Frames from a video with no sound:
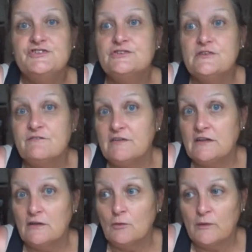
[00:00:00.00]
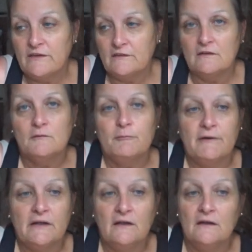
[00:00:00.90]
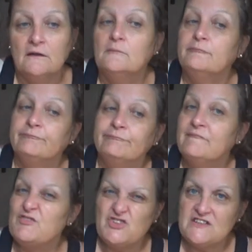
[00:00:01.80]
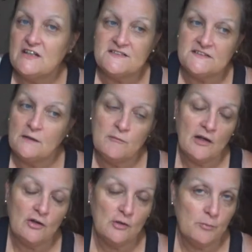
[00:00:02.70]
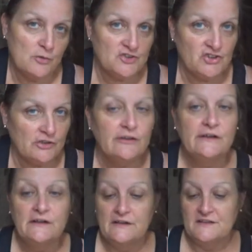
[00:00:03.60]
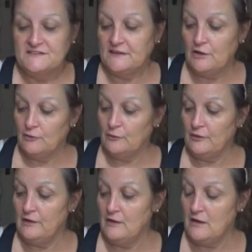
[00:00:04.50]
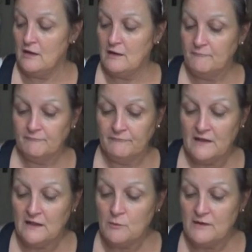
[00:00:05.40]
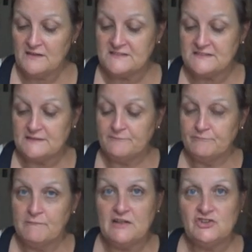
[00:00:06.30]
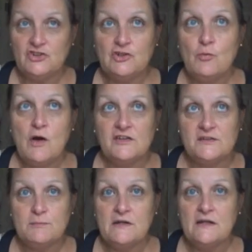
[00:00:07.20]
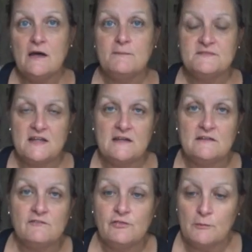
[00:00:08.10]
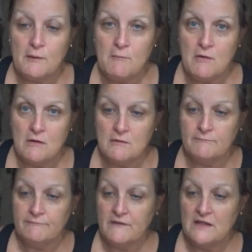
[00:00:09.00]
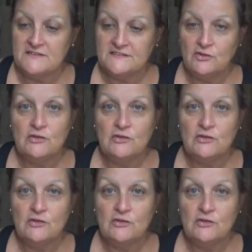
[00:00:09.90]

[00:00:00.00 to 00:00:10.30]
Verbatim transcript: do the video with her but um, if she doesn't I'm not going to push her. So um, anyways make sure you watch my update for my mom so